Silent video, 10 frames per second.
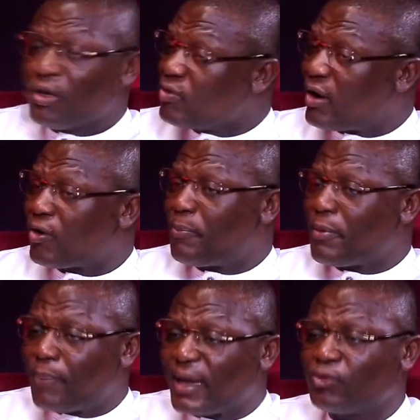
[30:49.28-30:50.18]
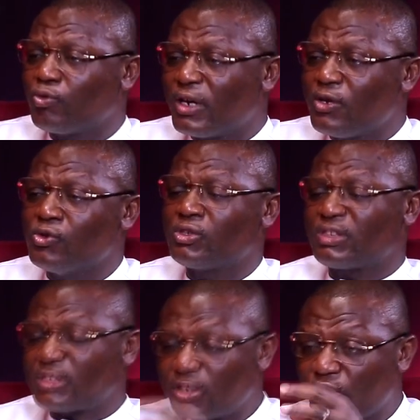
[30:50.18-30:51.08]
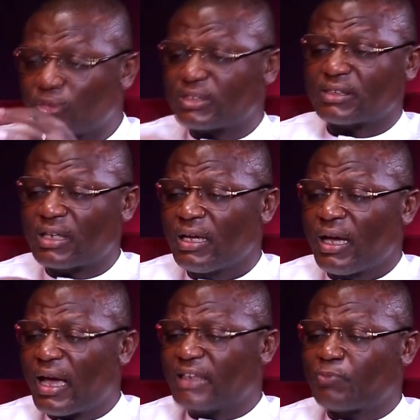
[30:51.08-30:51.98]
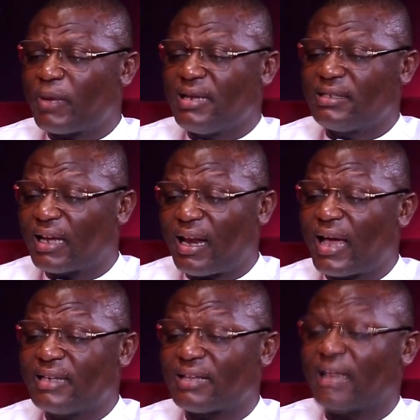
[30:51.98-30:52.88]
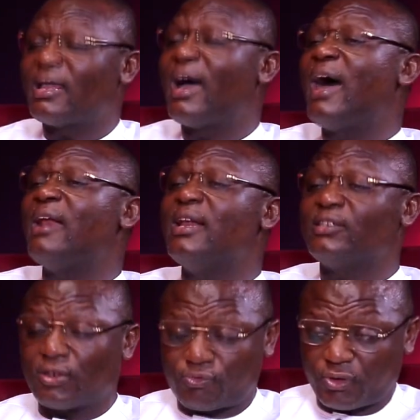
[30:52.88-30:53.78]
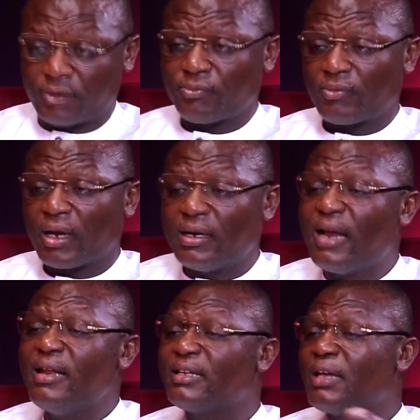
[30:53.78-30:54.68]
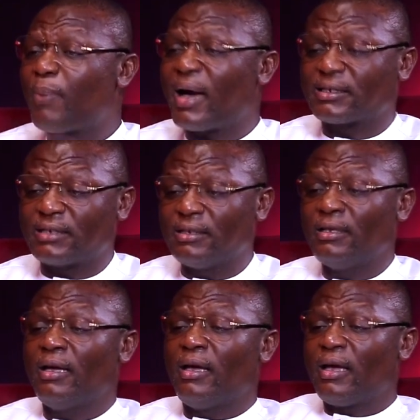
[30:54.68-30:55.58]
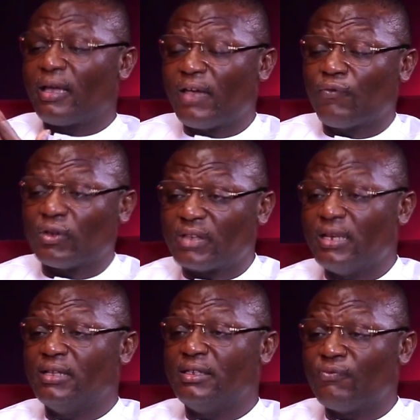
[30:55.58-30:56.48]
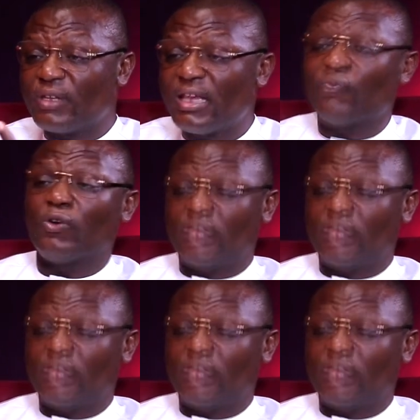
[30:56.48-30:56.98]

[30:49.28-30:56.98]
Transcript: You are not prepared to reduce serious expenditure lines that are unnecessary. Then they keep asking, give alternative, give